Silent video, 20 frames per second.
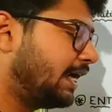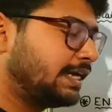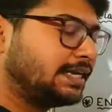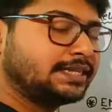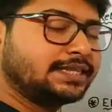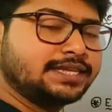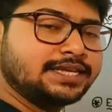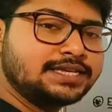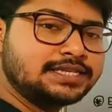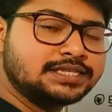
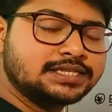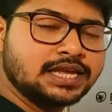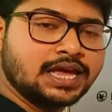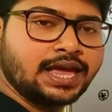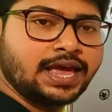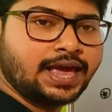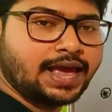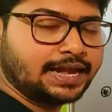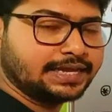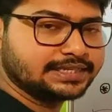in
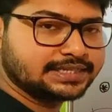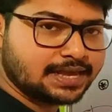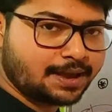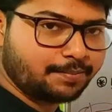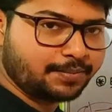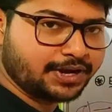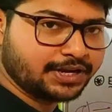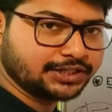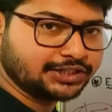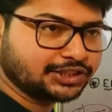these
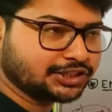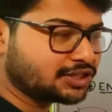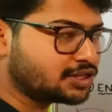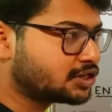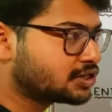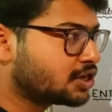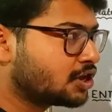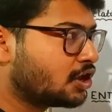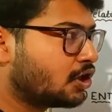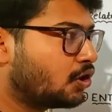
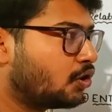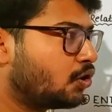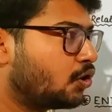examinations.